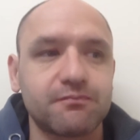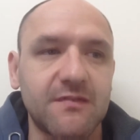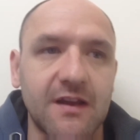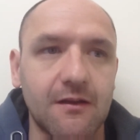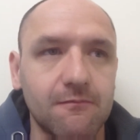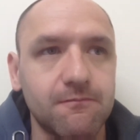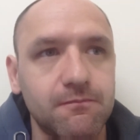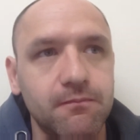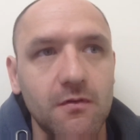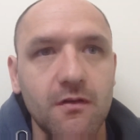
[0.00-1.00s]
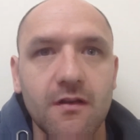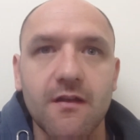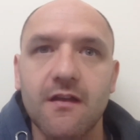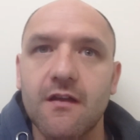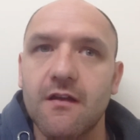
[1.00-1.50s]

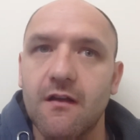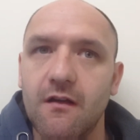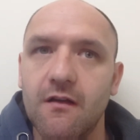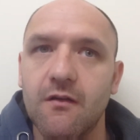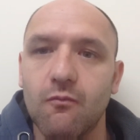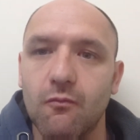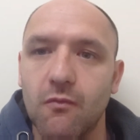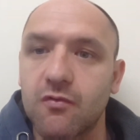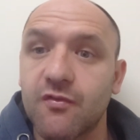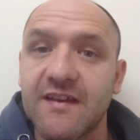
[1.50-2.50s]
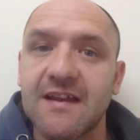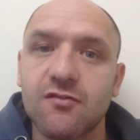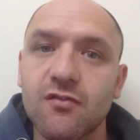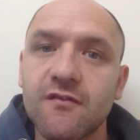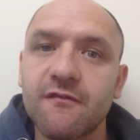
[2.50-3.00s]
will something get
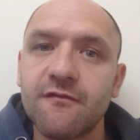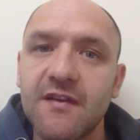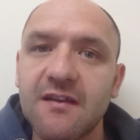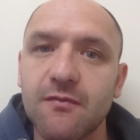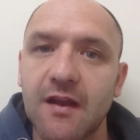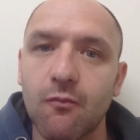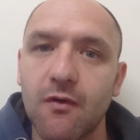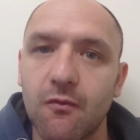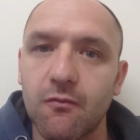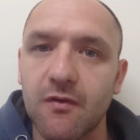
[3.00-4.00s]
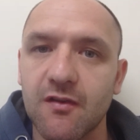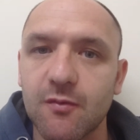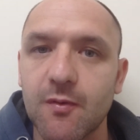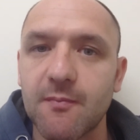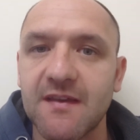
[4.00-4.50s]
done for this? Will the
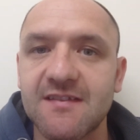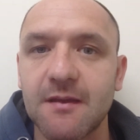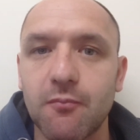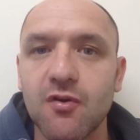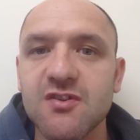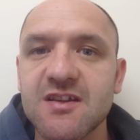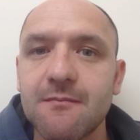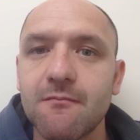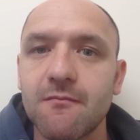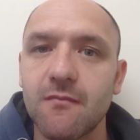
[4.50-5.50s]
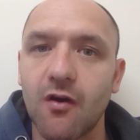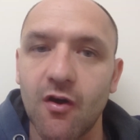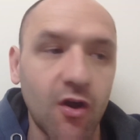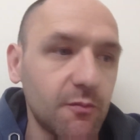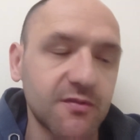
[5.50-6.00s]
WBC punish him? I
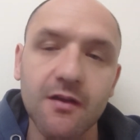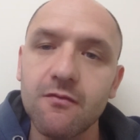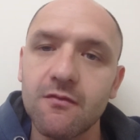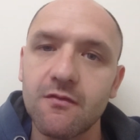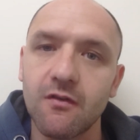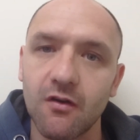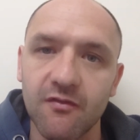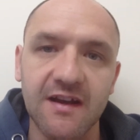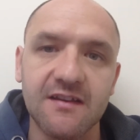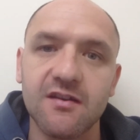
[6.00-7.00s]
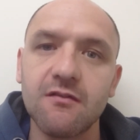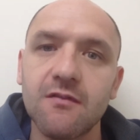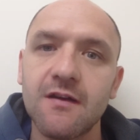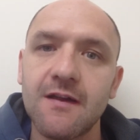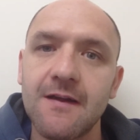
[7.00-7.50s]
hope so. I really do.
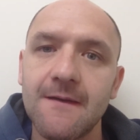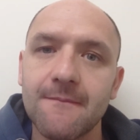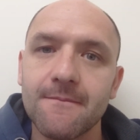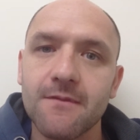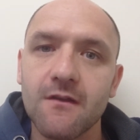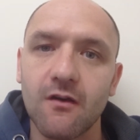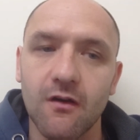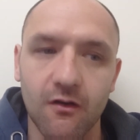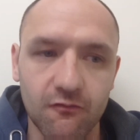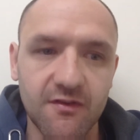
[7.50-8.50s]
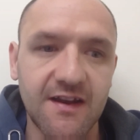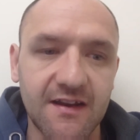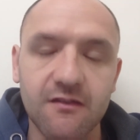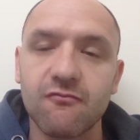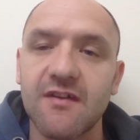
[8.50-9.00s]
I
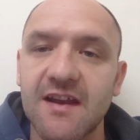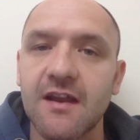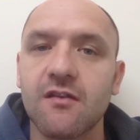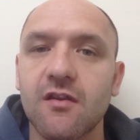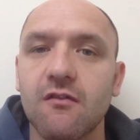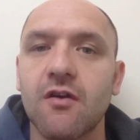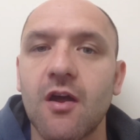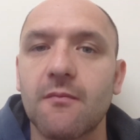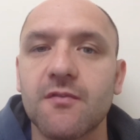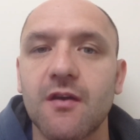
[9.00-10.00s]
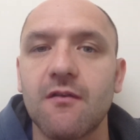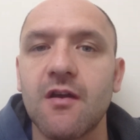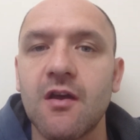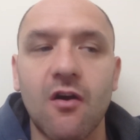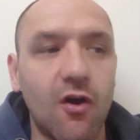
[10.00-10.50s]
really do hope so.
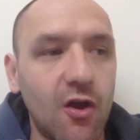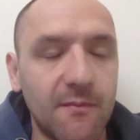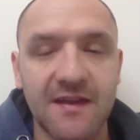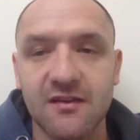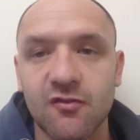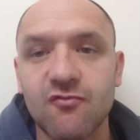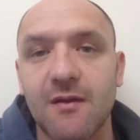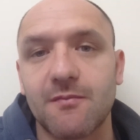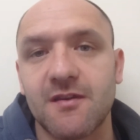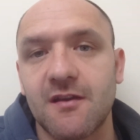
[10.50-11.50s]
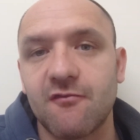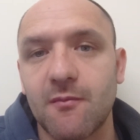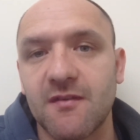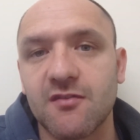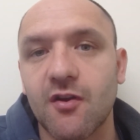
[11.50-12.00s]
I hope he gets stripped
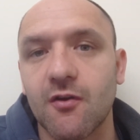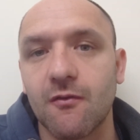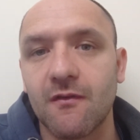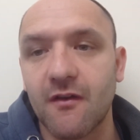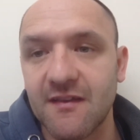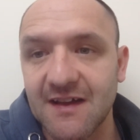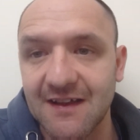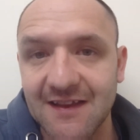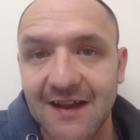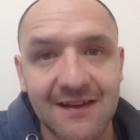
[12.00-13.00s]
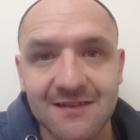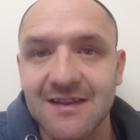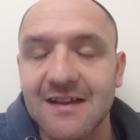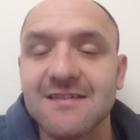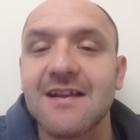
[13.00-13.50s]
from his title.
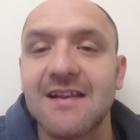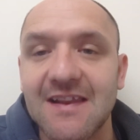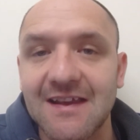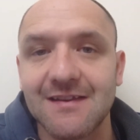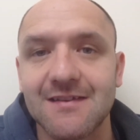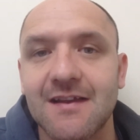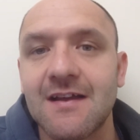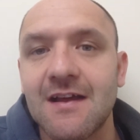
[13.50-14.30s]
That's the least